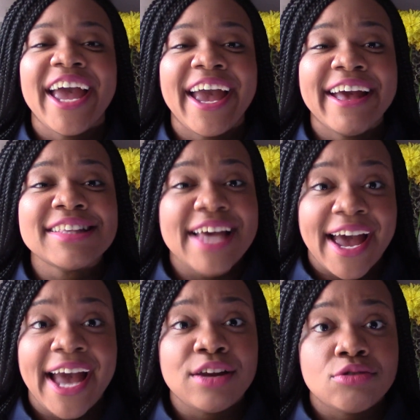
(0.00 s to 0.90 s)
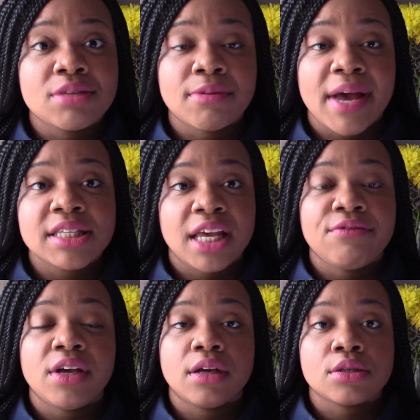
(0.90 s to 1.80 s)
And I had to use some of my
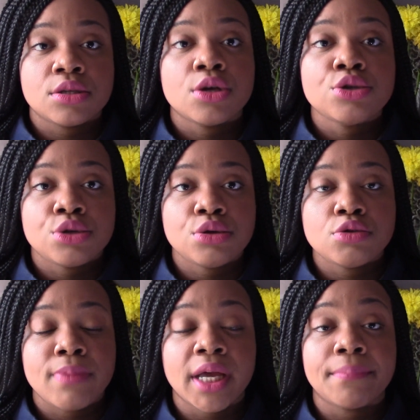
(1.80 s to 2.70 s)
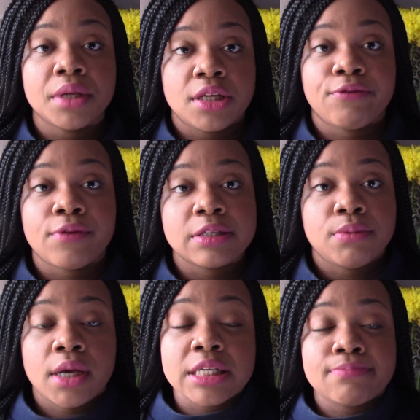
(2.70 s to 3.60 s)
savings to make up the difference
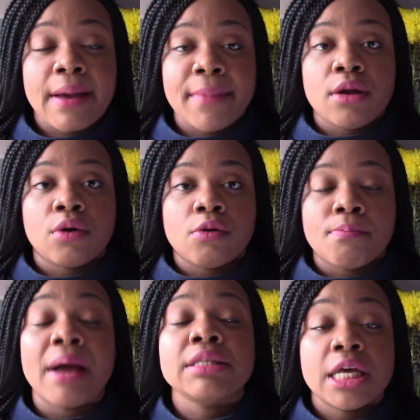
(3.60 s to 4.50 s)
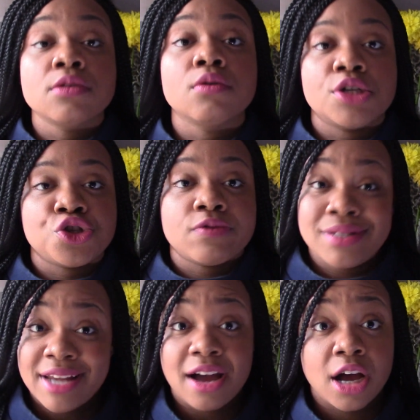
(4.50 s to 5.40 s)
because my dental
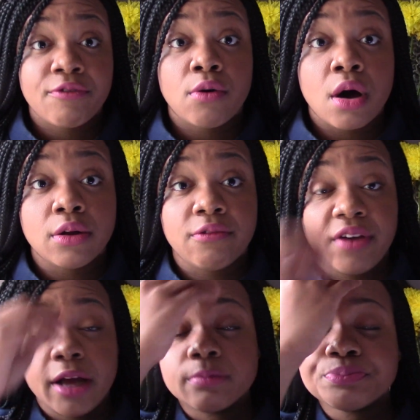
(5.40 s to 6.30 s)
insurance did not cover all of it.